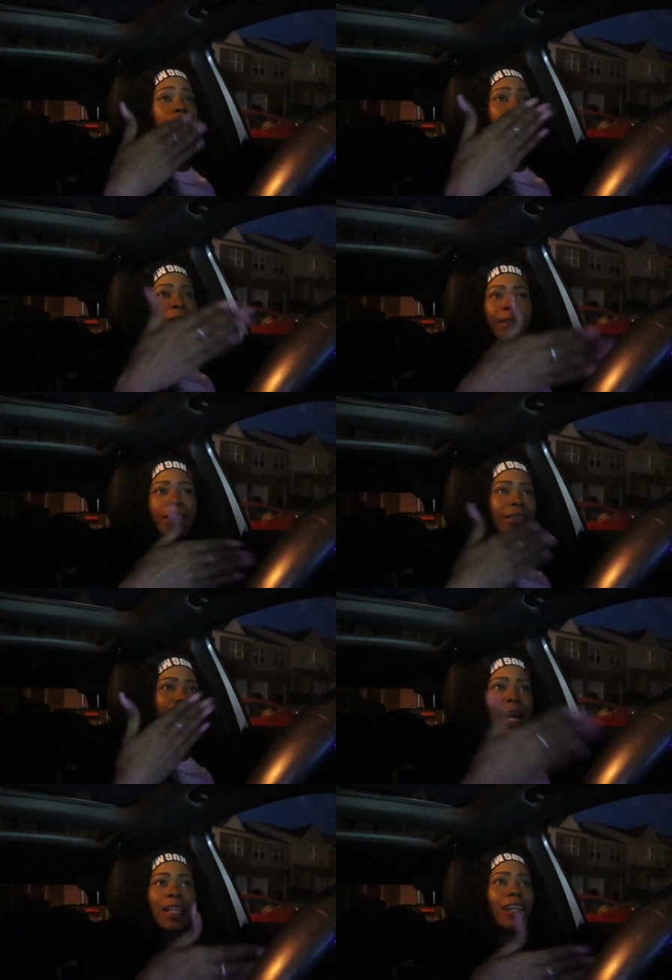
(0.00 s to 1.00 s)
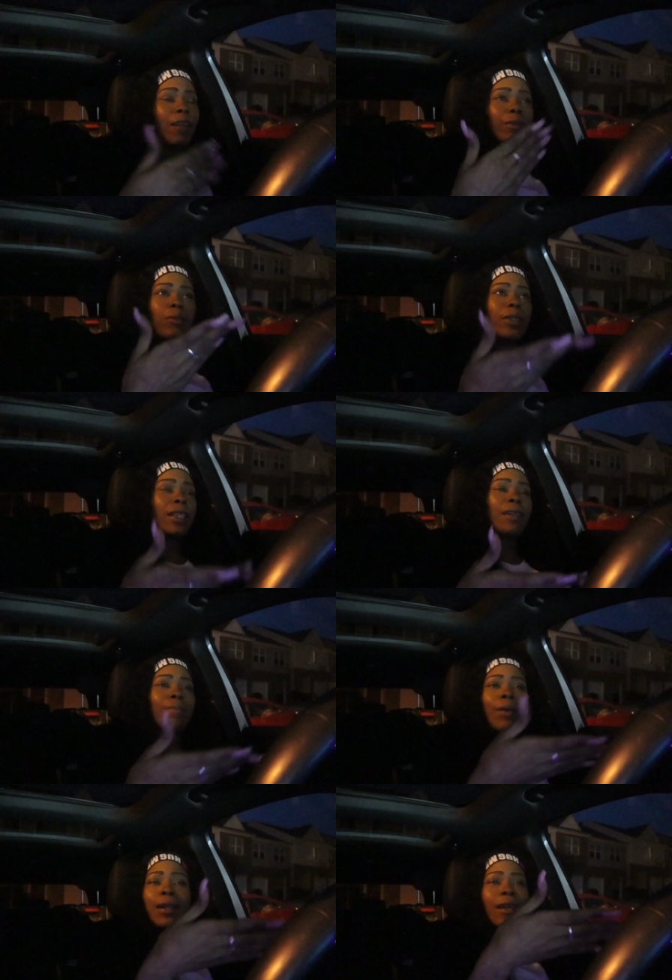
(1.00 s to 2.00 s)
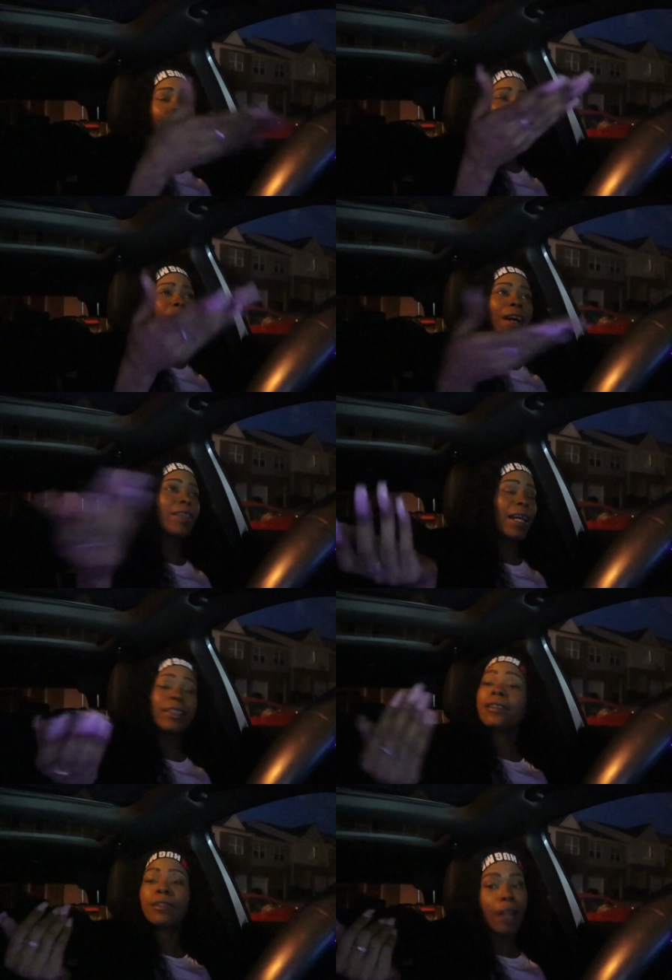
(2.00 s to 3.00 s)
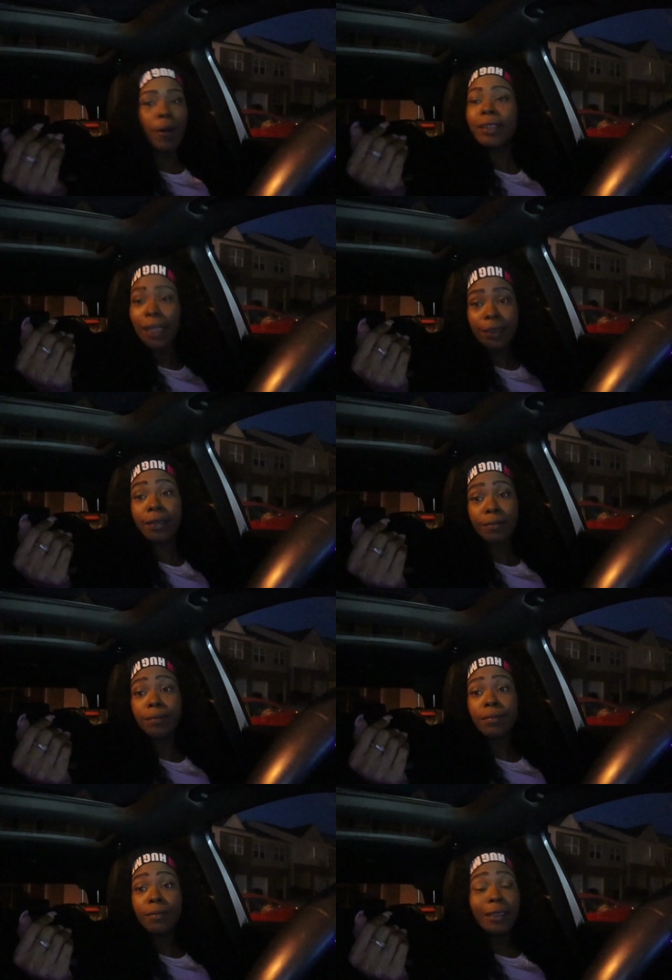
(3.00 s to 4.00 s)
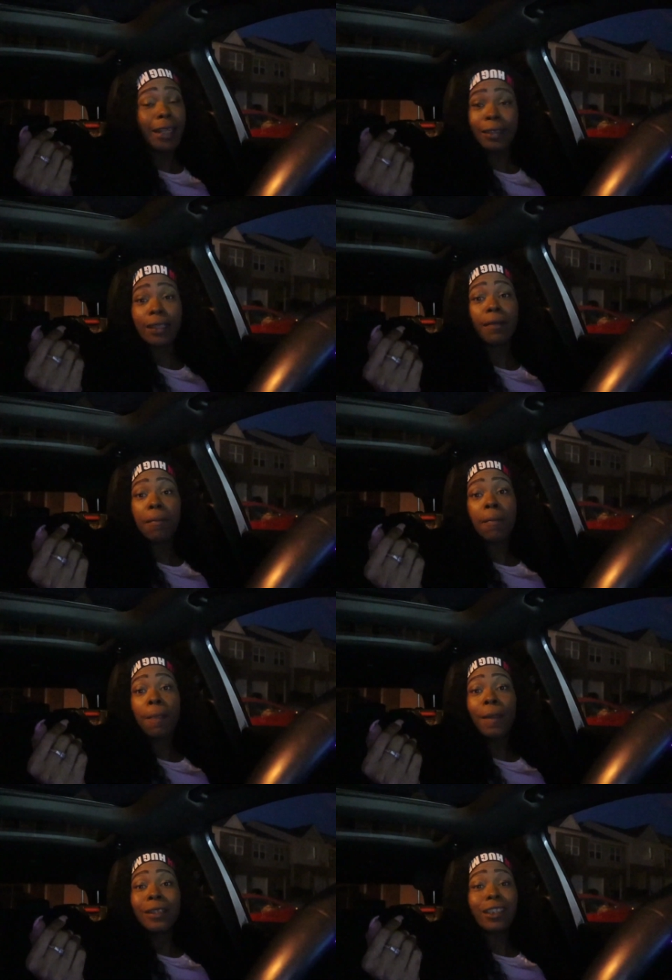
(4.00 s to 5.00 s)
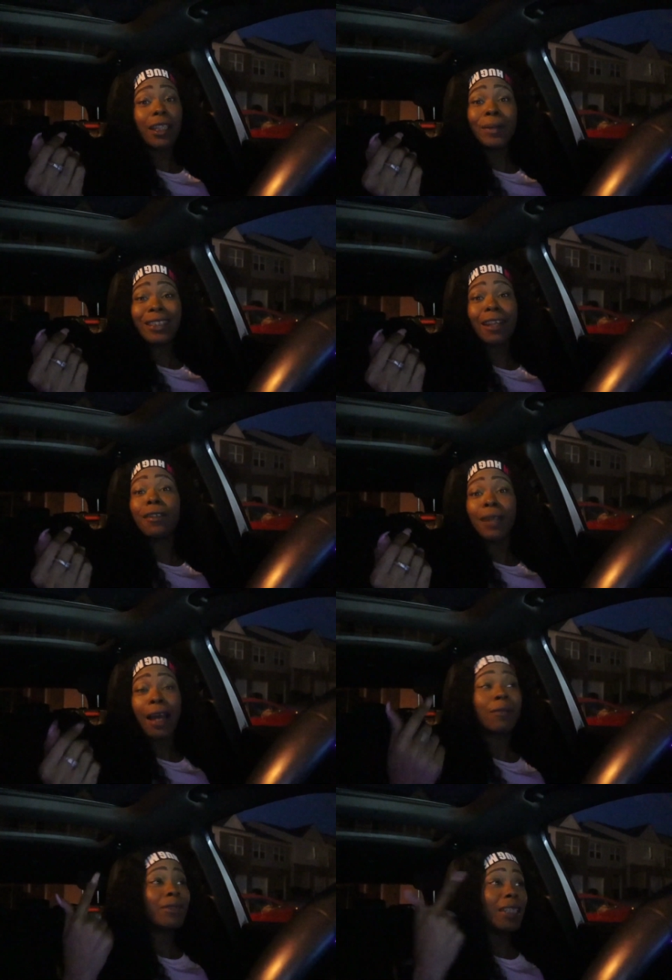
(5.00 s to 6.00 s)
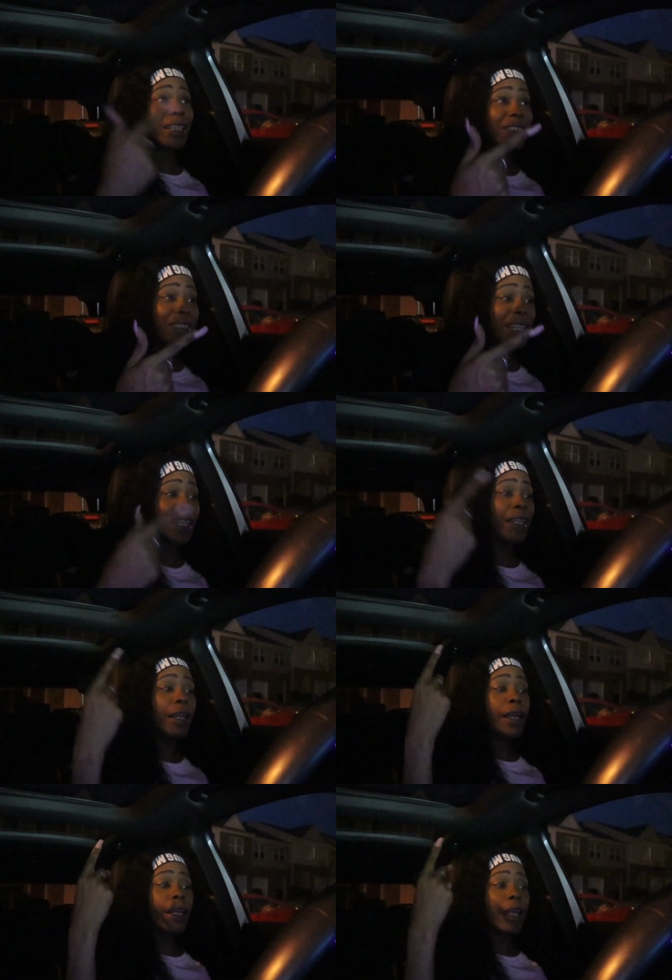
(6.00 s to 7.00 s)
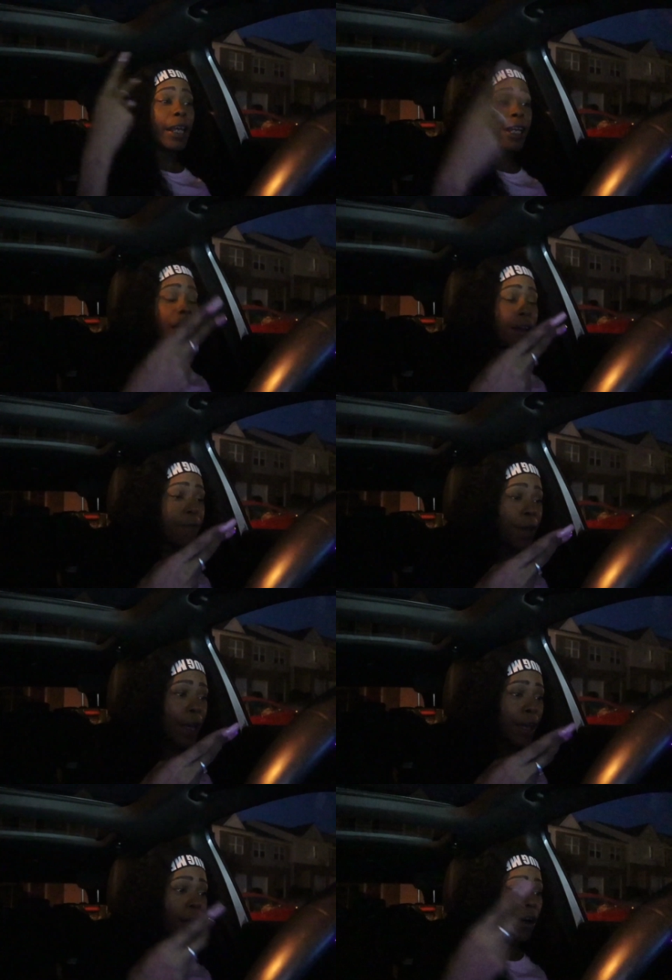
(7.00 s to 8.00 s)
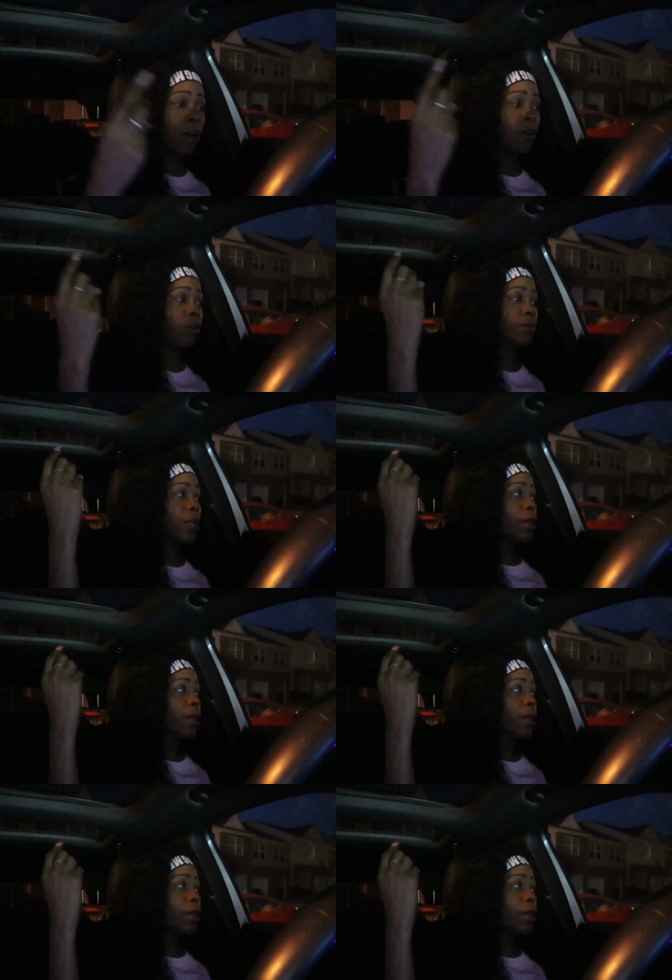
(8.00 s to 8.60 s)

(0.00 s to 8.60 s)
this design comes with a copyright license. No, it doesn't. It doesn't. So let me tell you now, Disney, NFL,